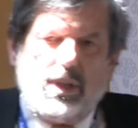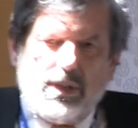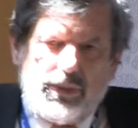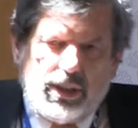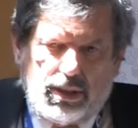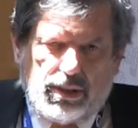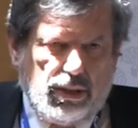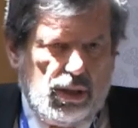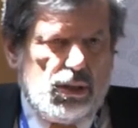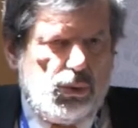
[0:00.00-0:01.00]
living
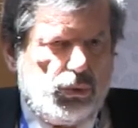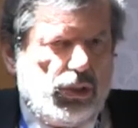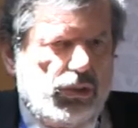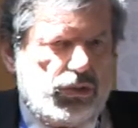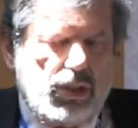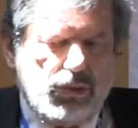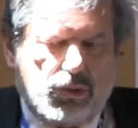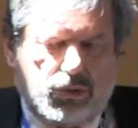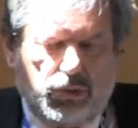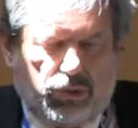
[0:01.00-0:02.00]
using
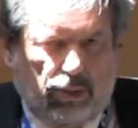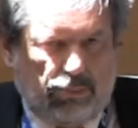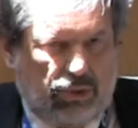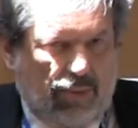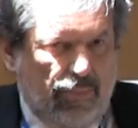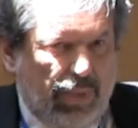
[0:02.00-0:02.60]
sensor systems.